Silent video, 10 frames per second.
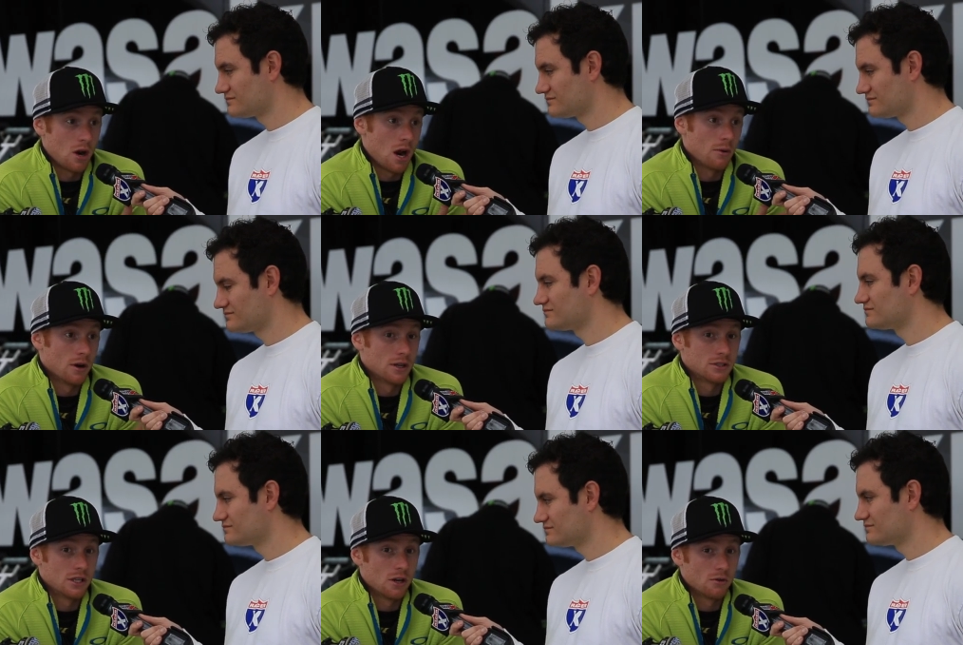Speaker 1: where I
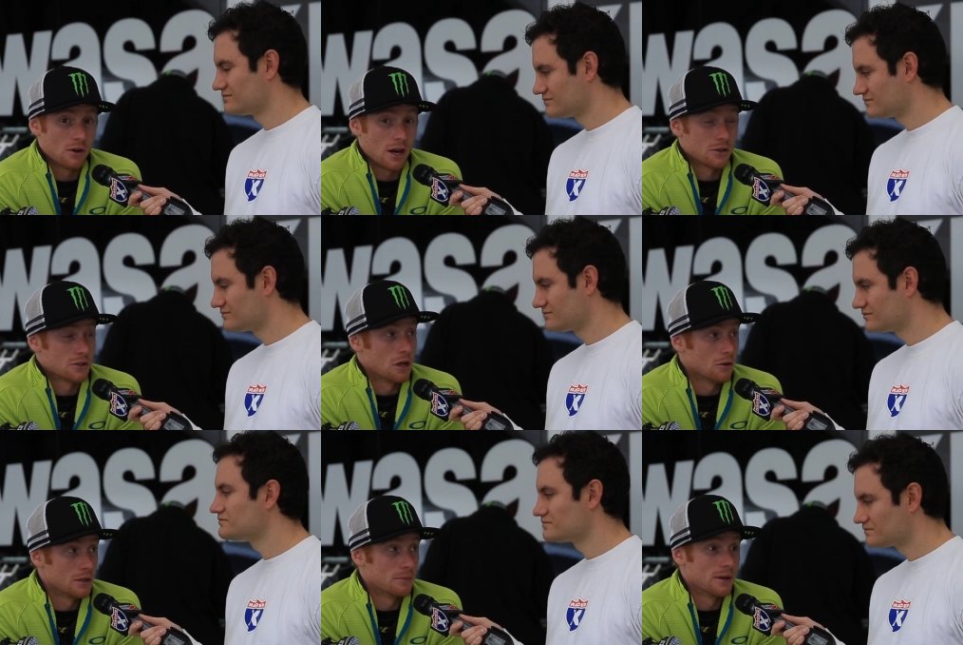was, you know, kind of
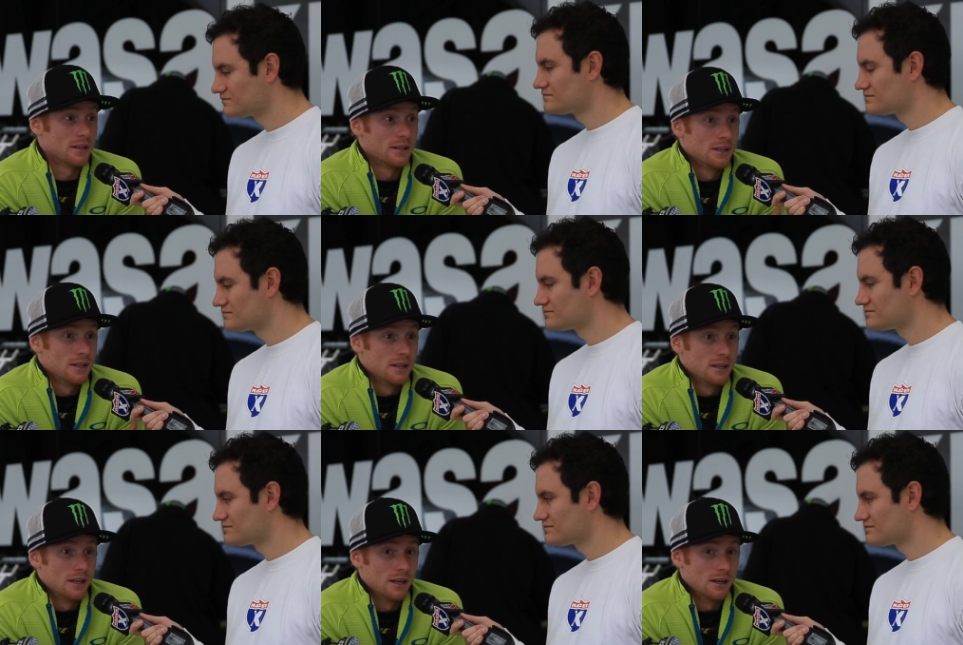slowly, but
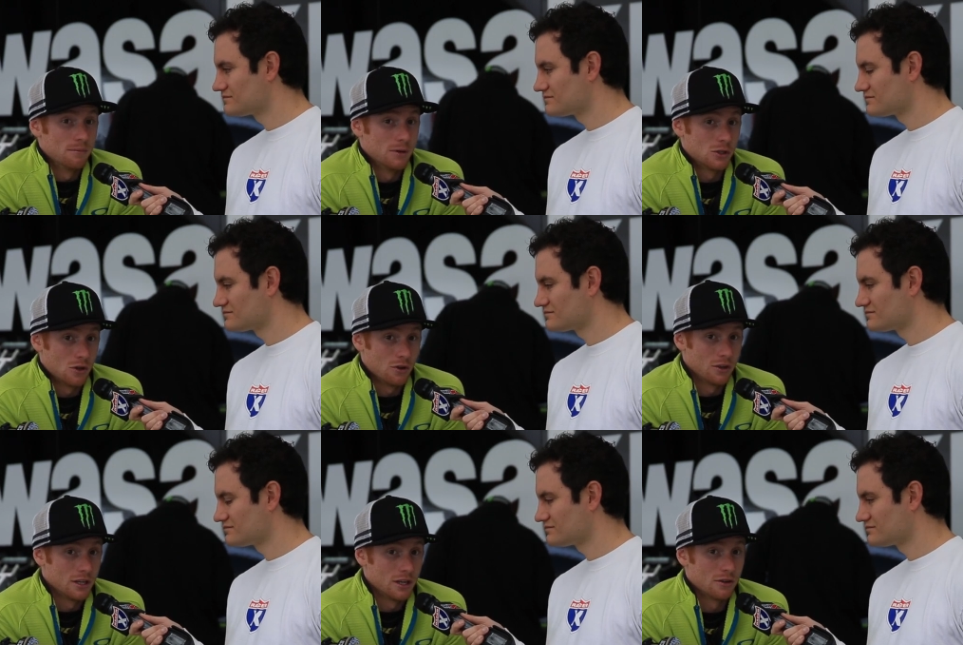um, but
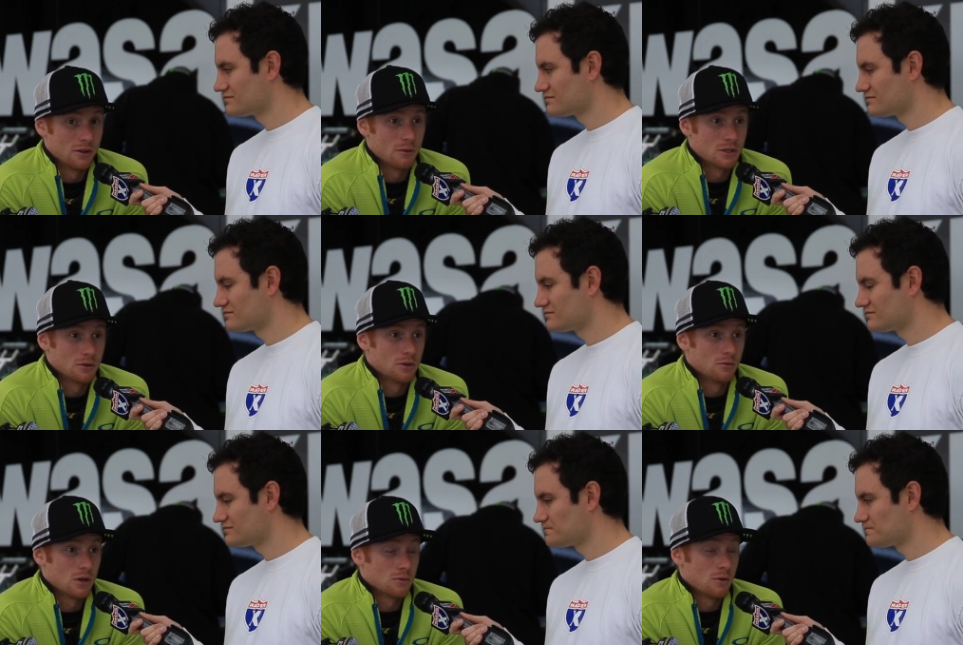surely, you know, it wasn't
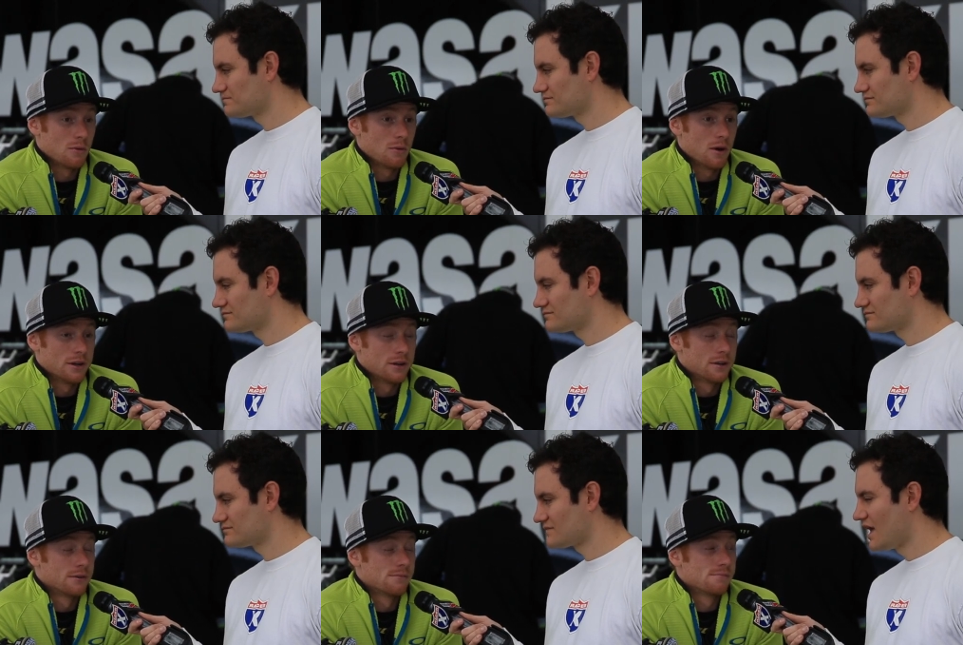wasn't what we wanted.
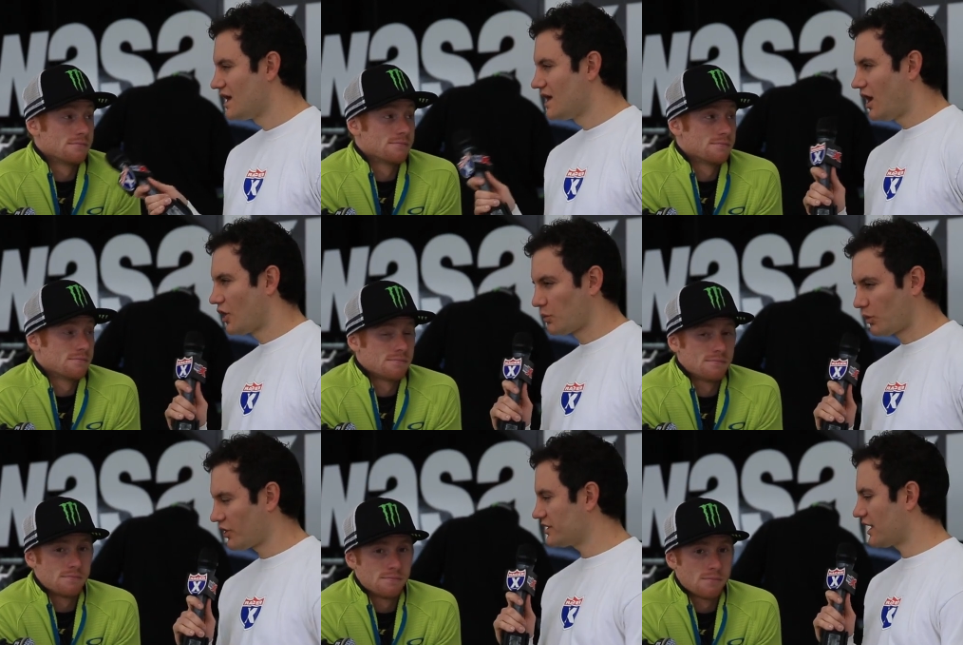
Speaker 2: Are you
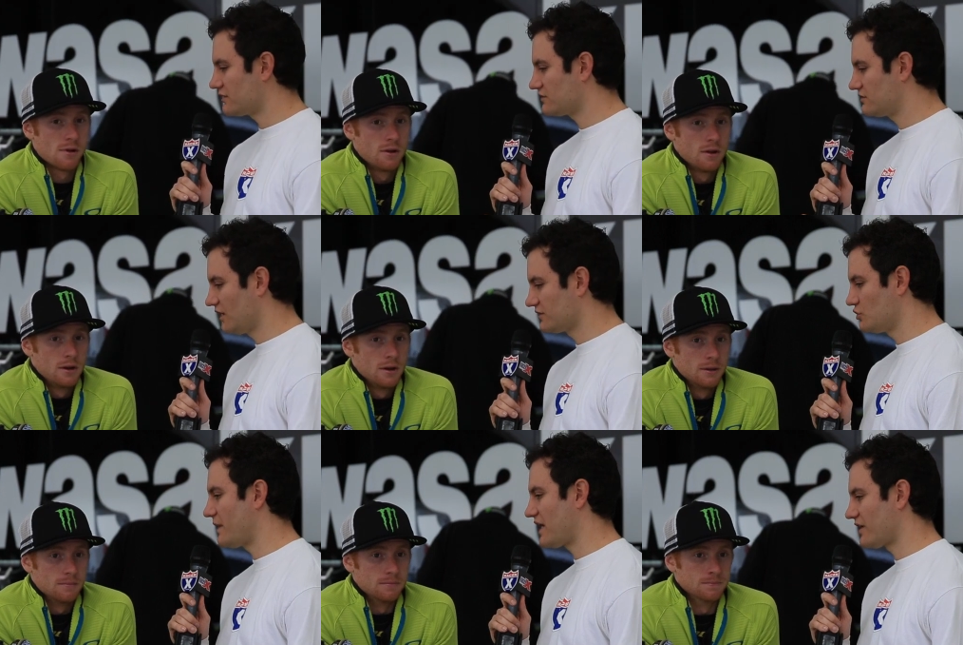worried? You got uh, two
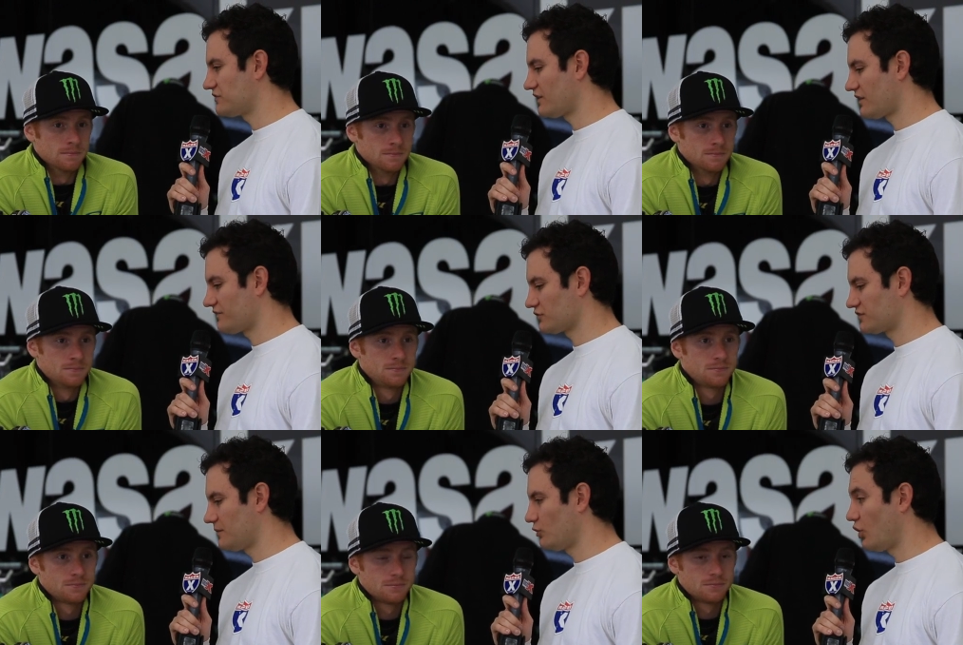bad races out of the first
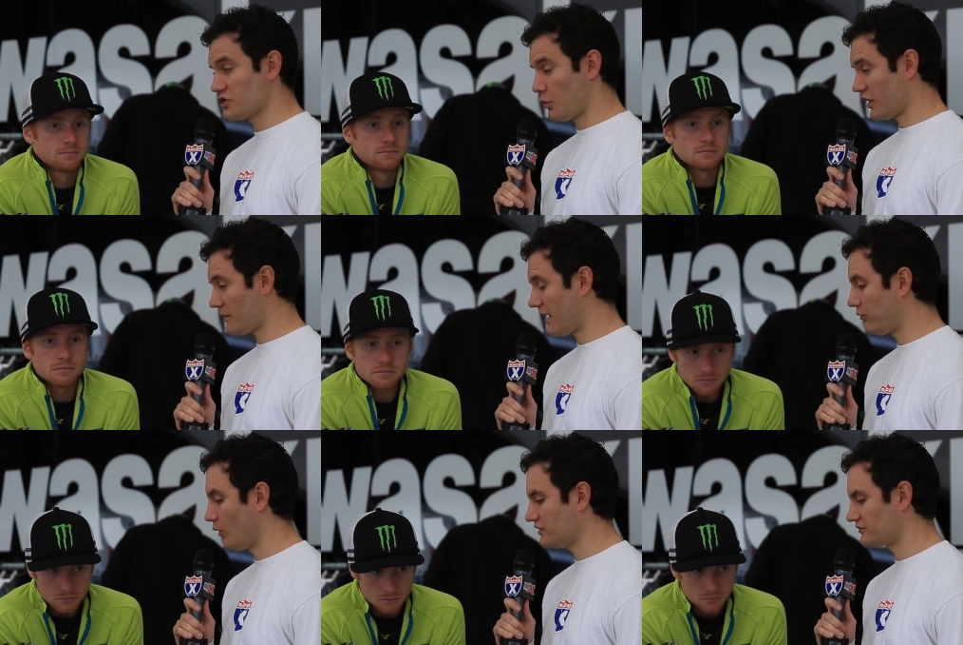couple. Are you worried about
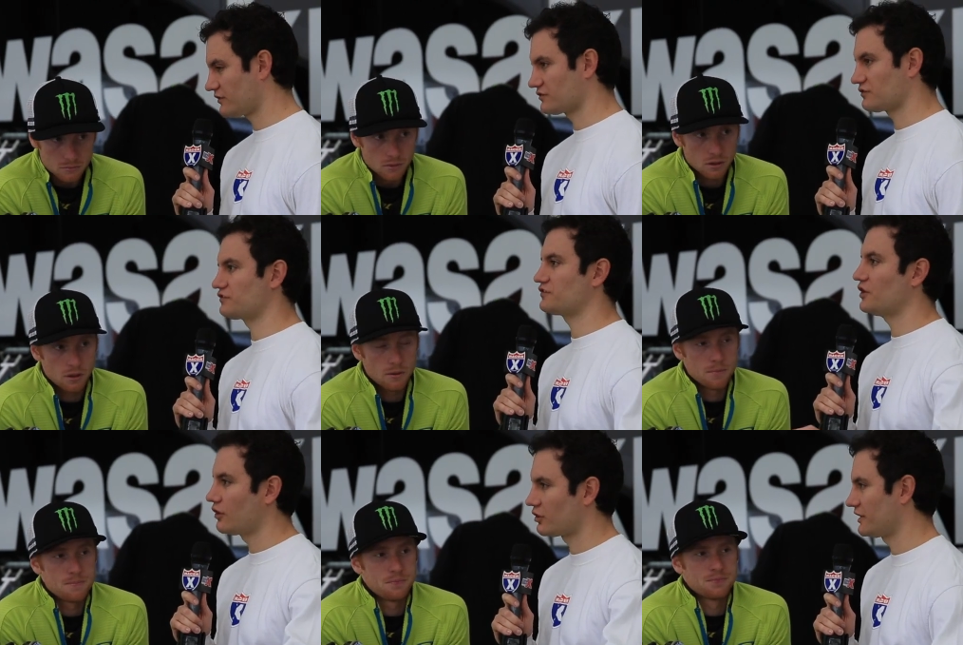points? Is it
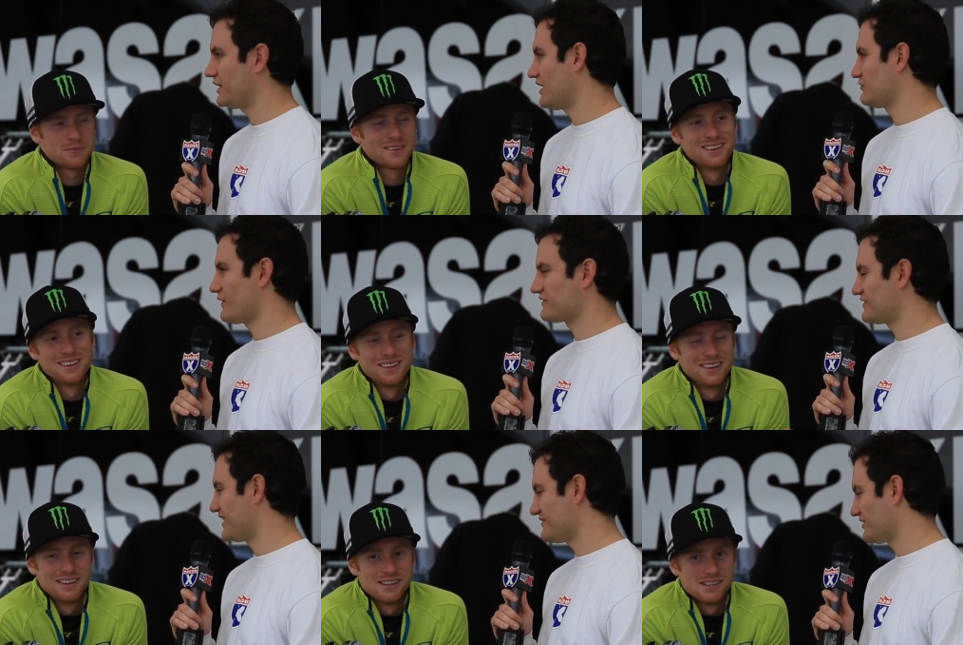still early enough where that's
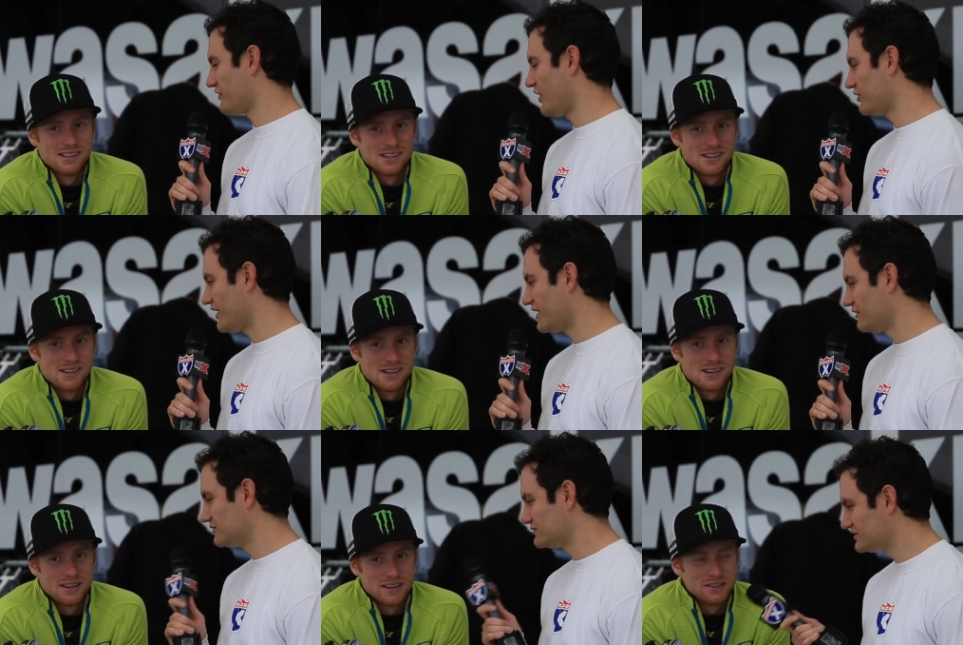not even a thought right now?